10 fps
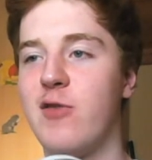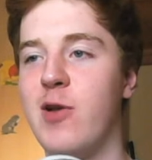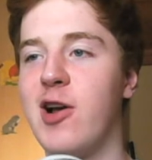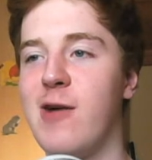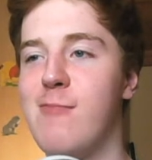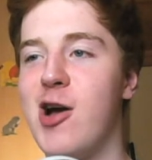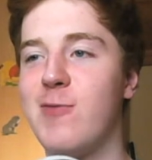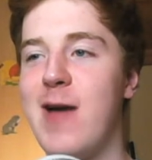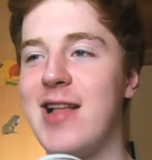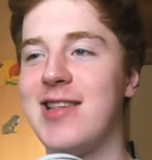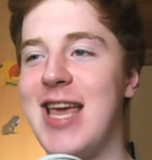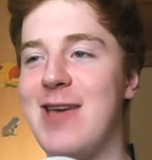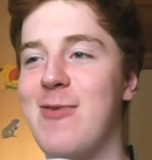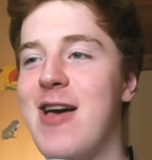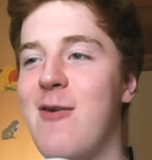We look a much better
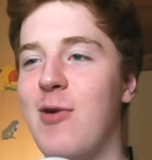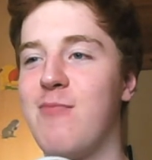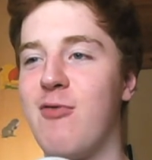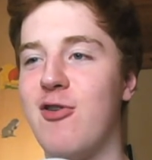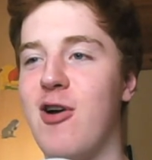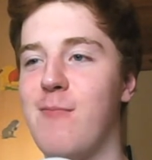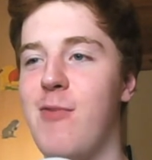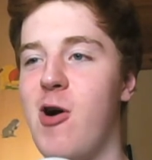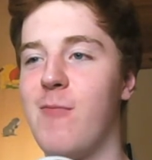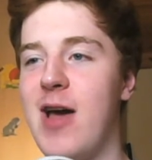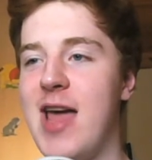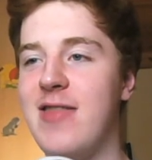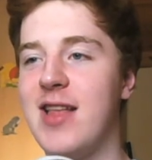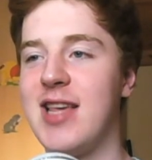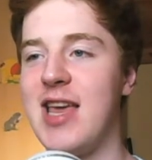team with Bruno and Pogba in
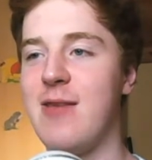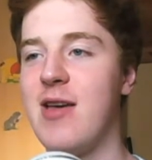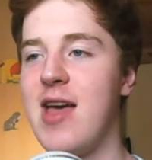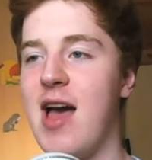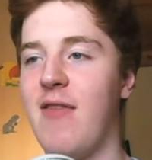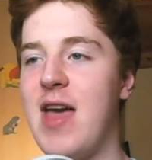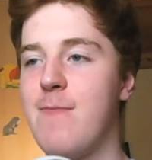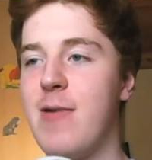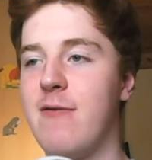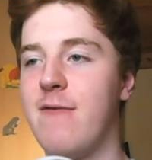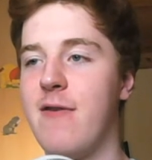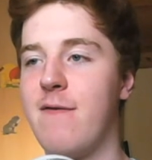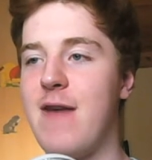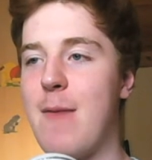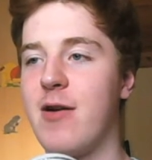the team, and they've been the
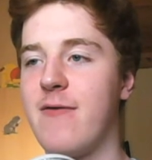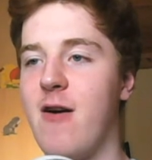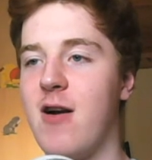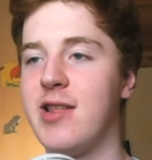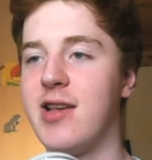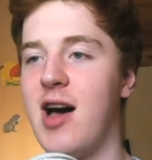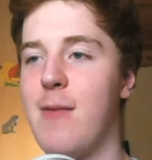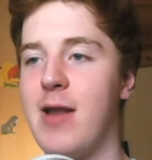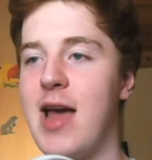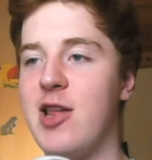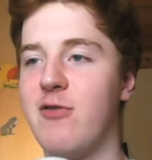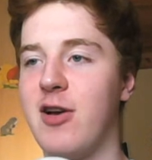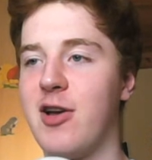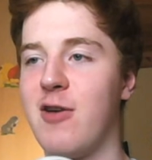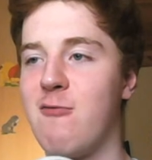fabric for our entire play during
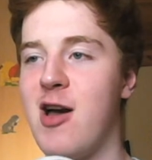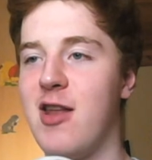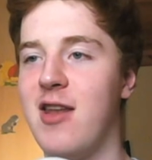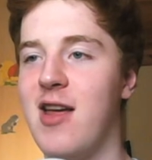a good run.